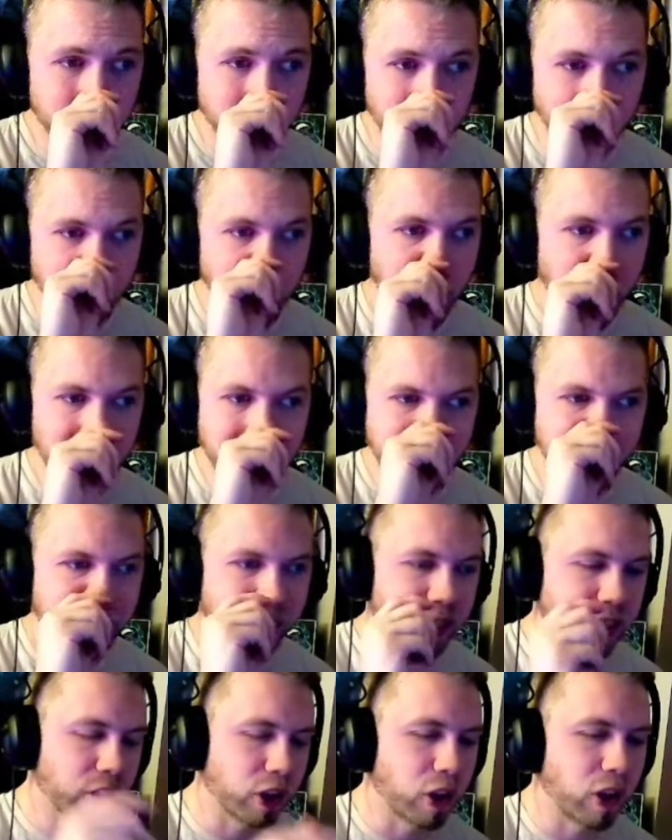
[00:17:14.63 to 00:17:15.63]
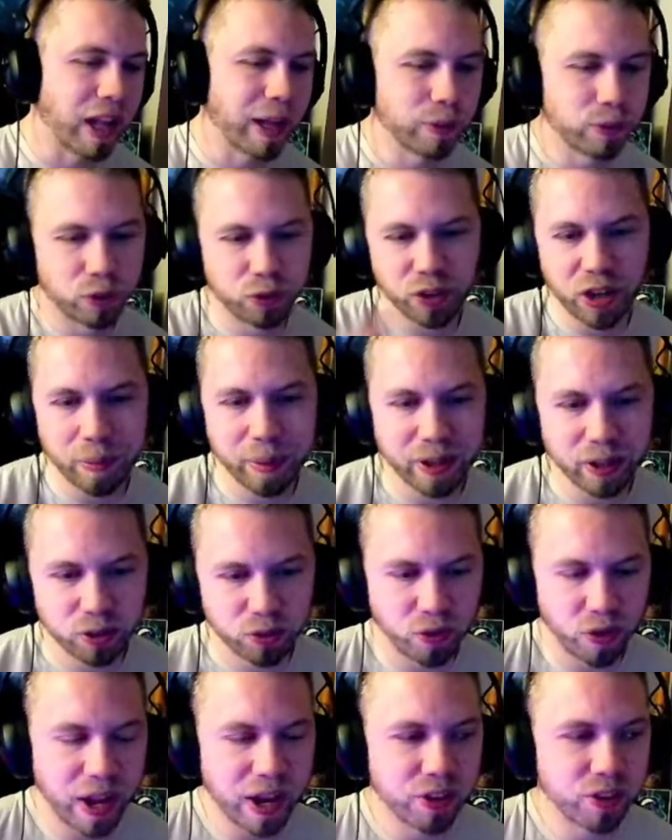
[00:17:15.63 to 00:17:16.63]
Uh, and I think their cloud streaming
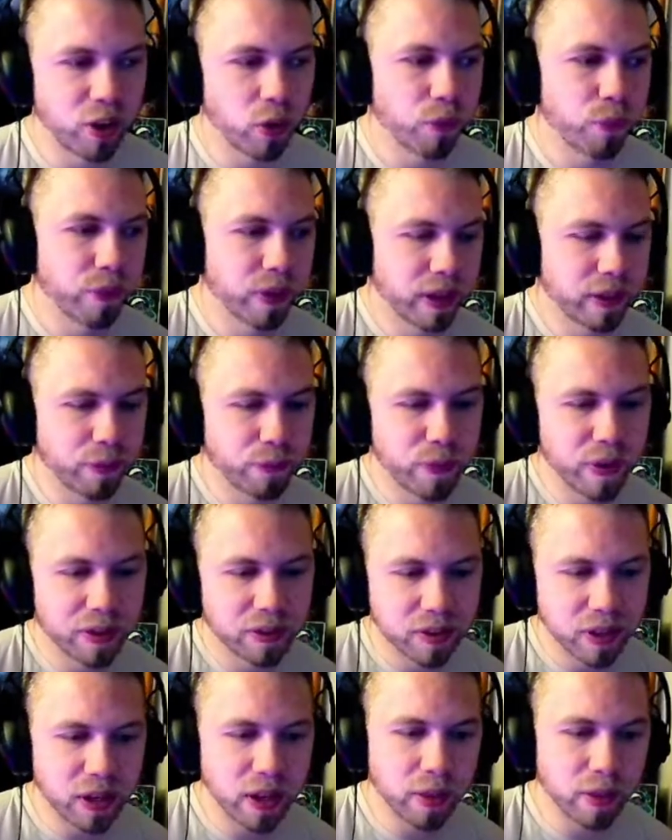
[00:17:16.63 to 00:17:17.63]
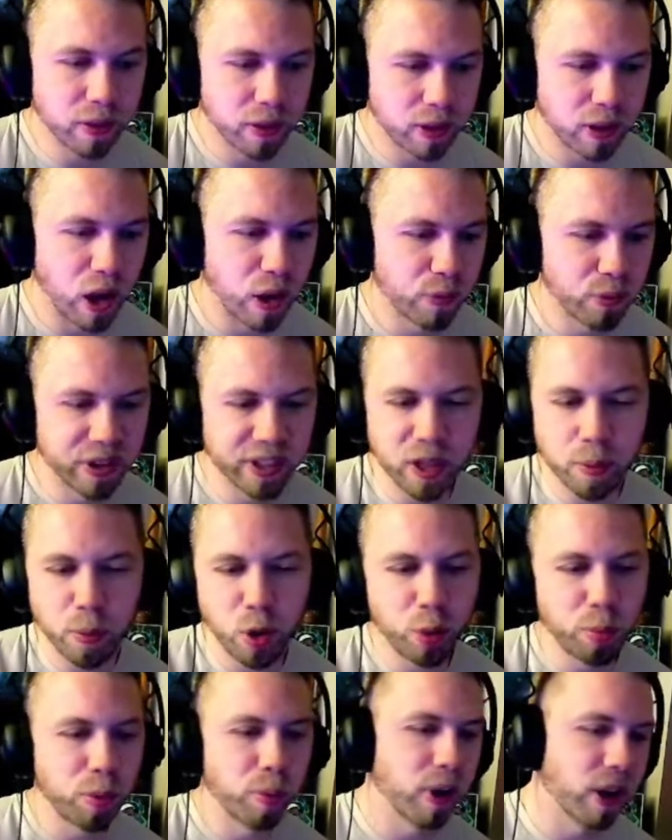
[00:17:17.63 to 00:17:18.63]
strategy fits into covering the
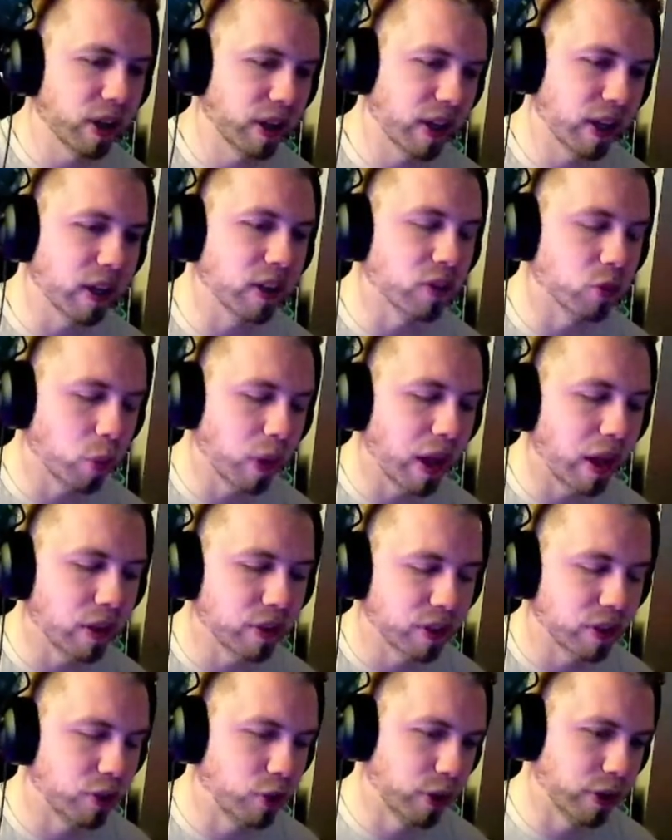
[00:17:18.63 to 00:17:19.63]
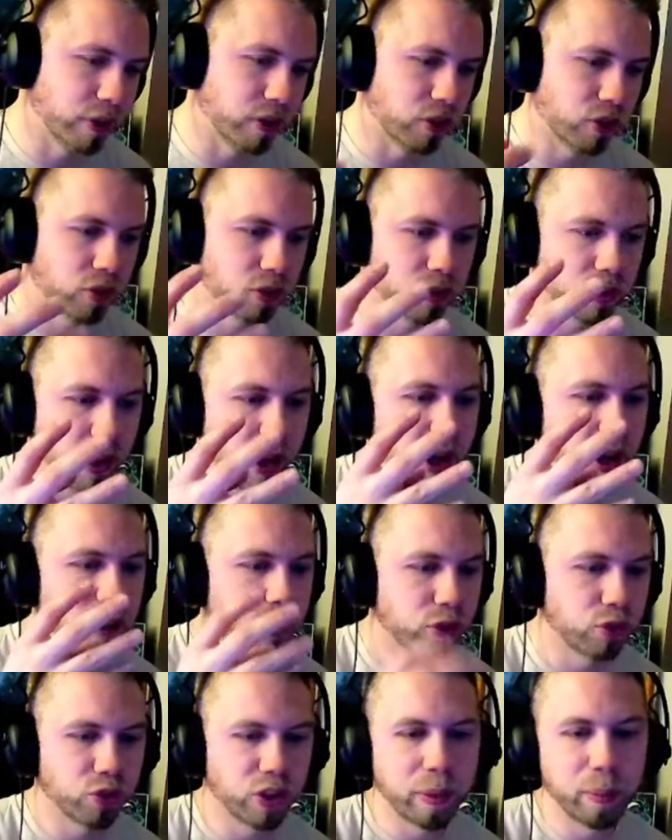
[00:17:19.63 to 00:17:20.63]
mobile market as well, since you could uh,
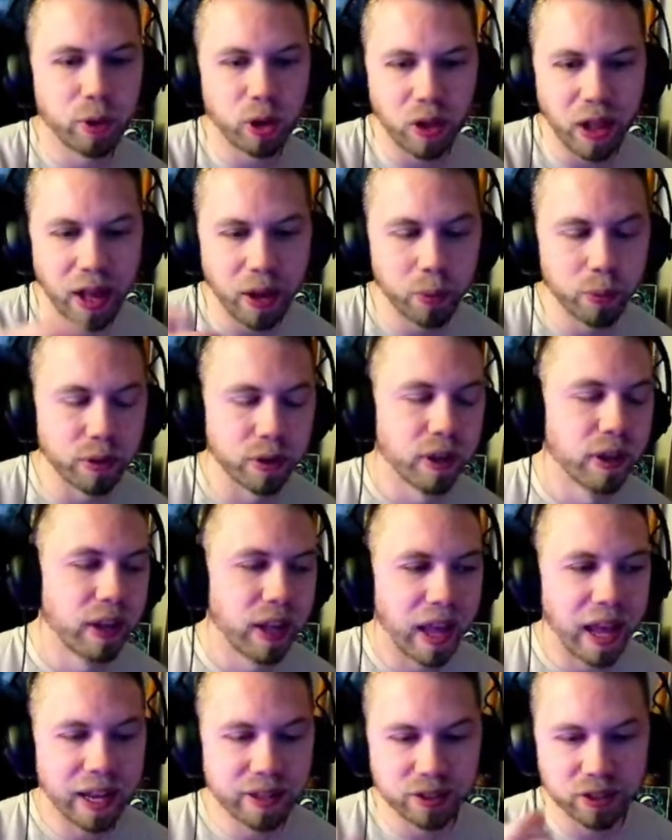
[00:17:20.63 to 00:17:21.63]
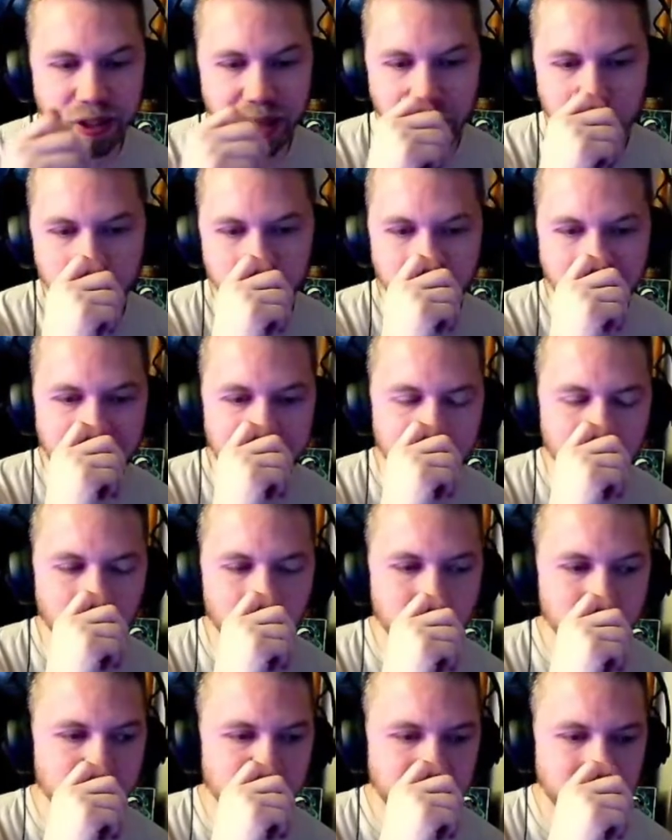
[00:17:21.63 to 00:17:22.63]
stream cloud xCloud to any
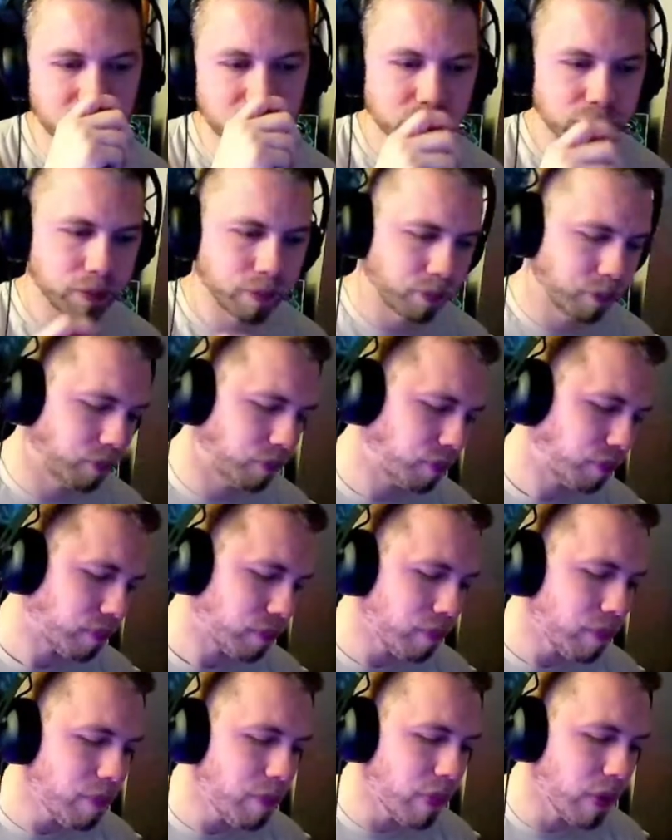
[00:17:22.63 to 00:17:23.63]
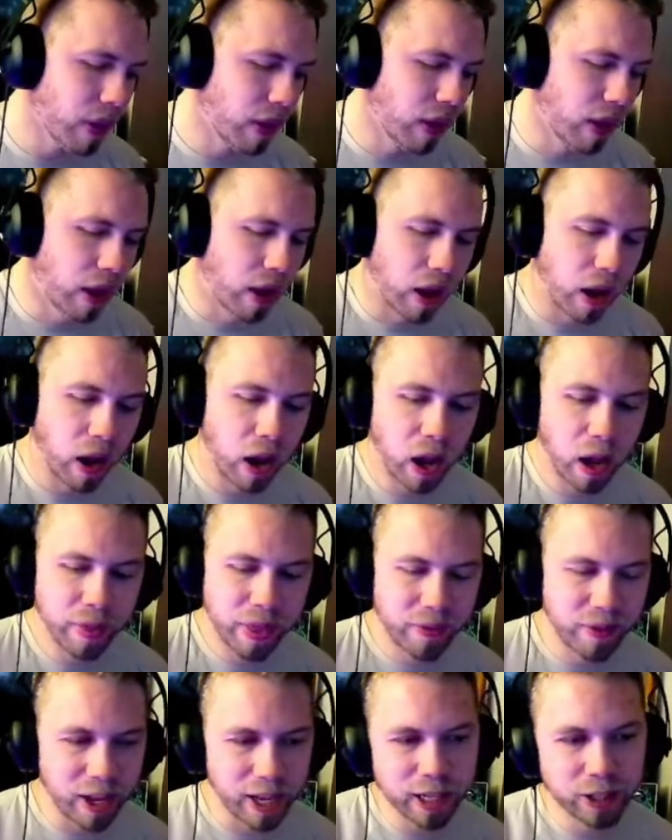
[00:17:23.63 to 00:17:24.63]
mobile device. Uh,
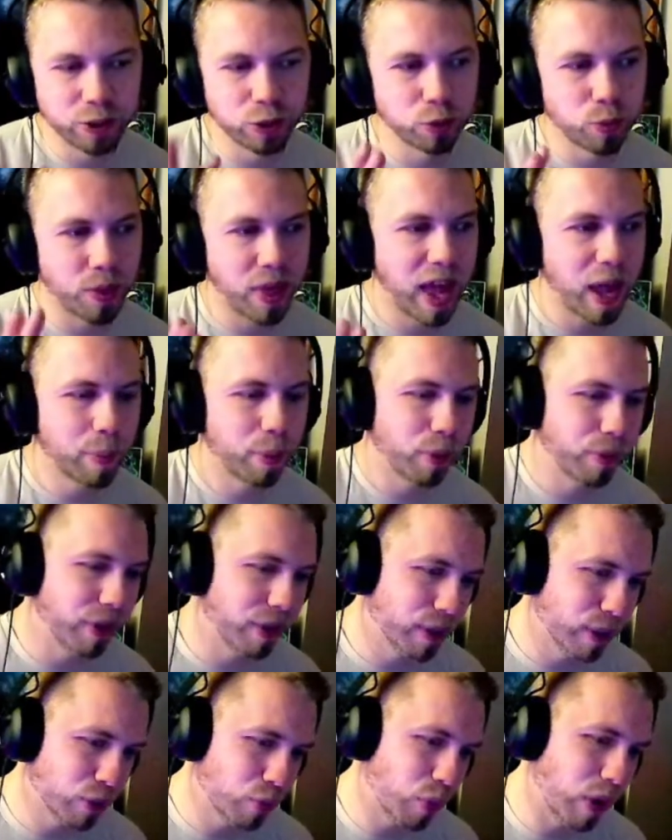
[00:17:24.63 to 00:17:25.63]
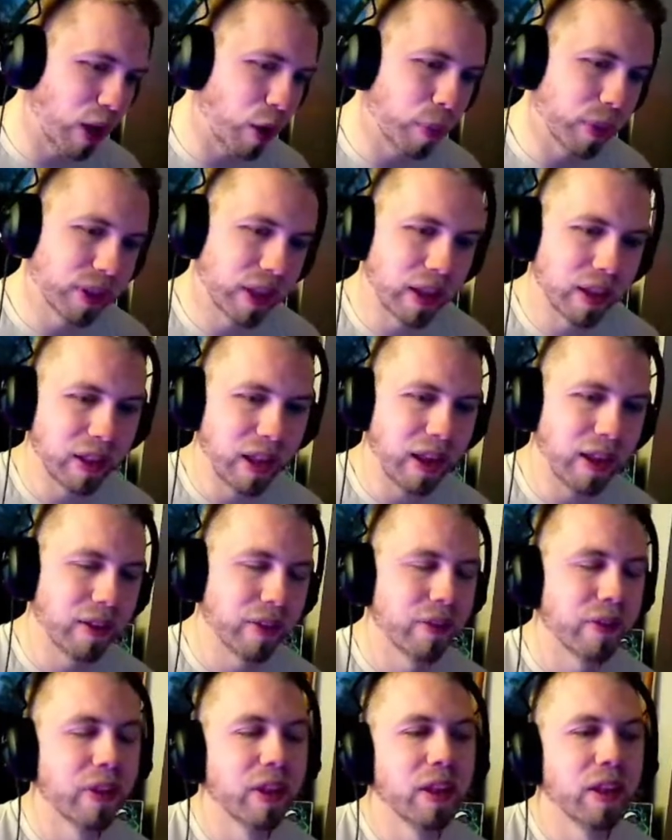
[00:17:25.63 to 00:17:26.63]
they've got issues with Apple there as well, but they, they
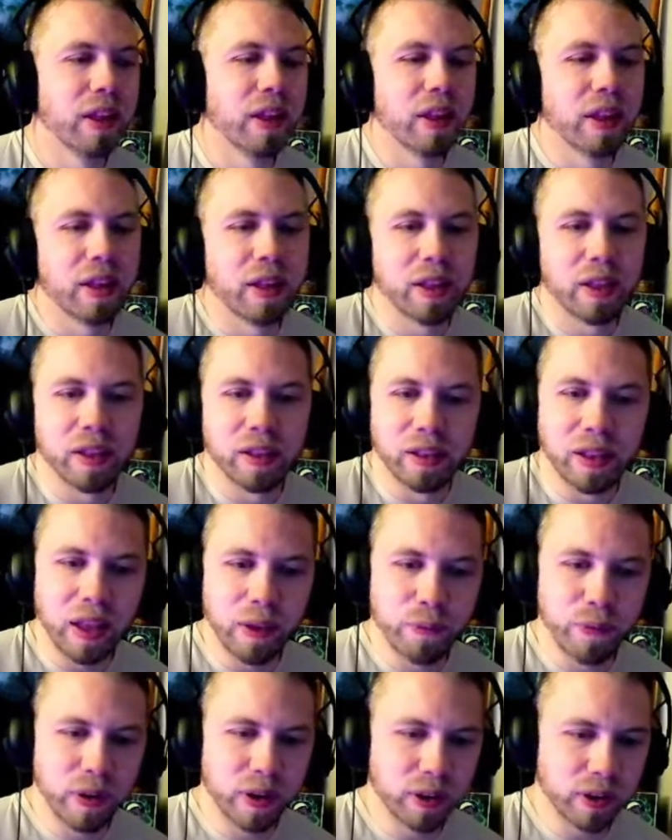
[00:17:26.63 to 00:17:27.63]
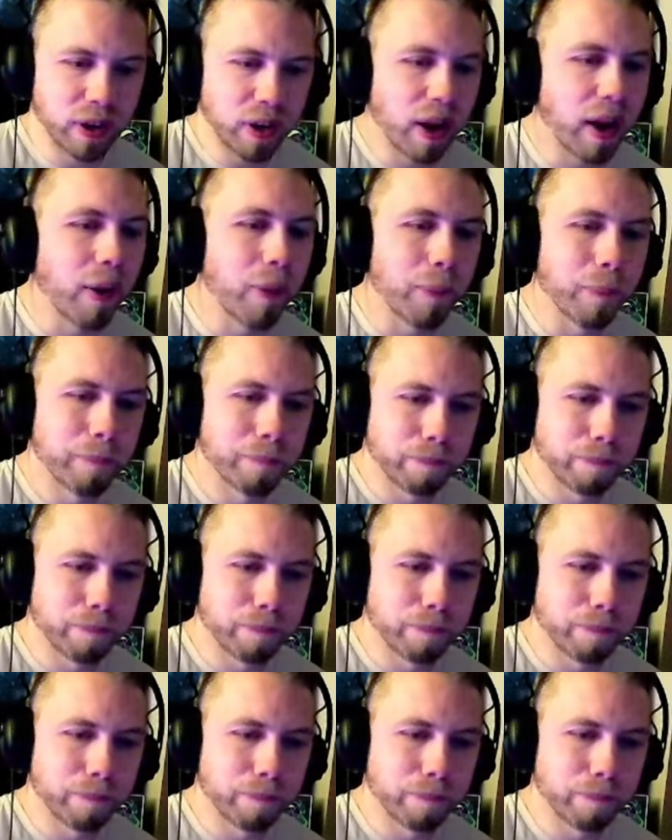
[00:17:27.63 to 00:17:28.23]
they figured it out.